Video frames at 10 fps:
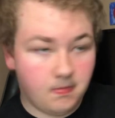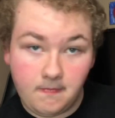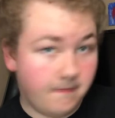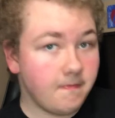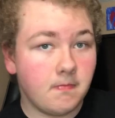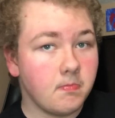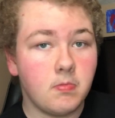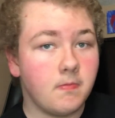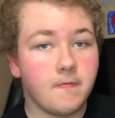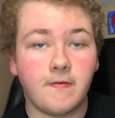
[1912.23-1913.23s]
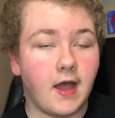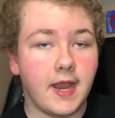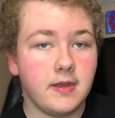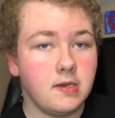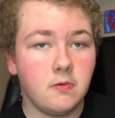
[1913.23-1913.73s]

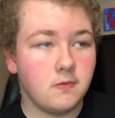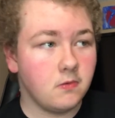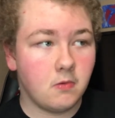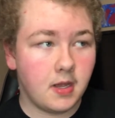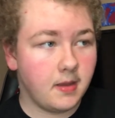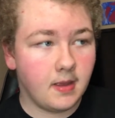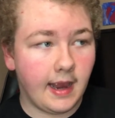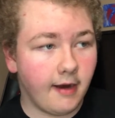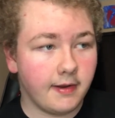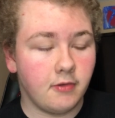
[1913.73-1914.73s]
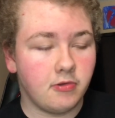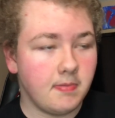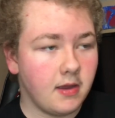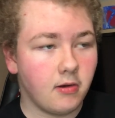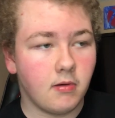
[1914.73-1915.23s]
fine, you want Ariel to
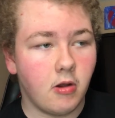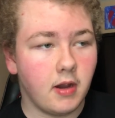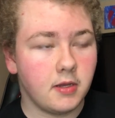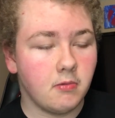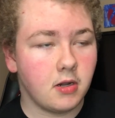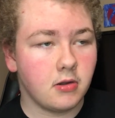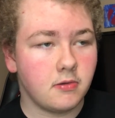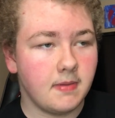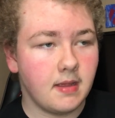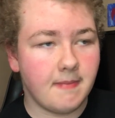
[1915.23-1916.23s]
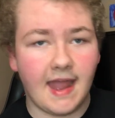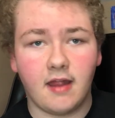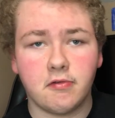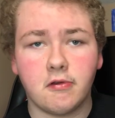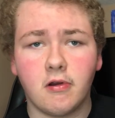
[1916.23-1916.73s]
be heroic, you want her to be a
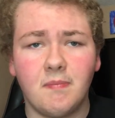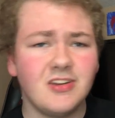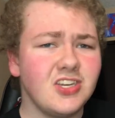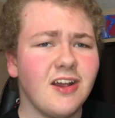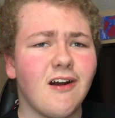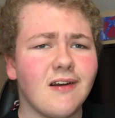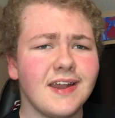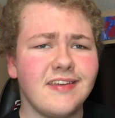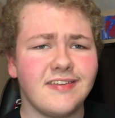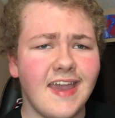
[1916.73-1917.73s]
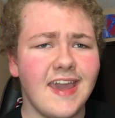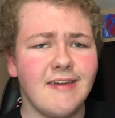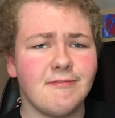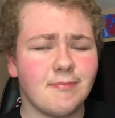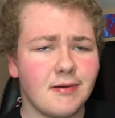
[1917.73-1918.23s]
badass girl, but she already
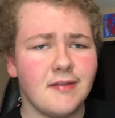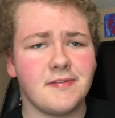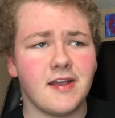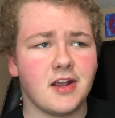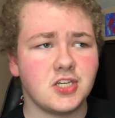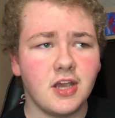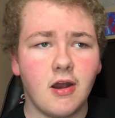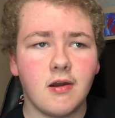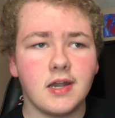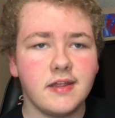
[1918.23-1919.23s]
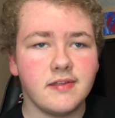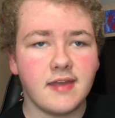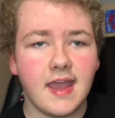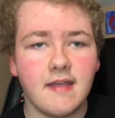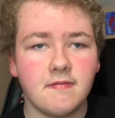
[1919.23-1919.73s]
saved Prince Eric, she already
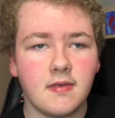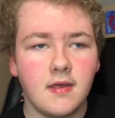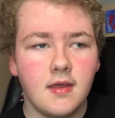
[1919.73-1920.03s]
saved